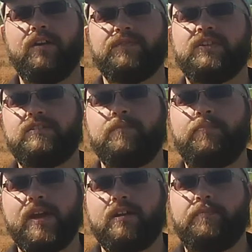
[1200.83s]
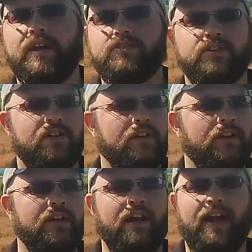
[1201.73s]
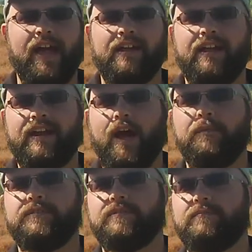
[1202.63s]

of such a bigger picture and, and helped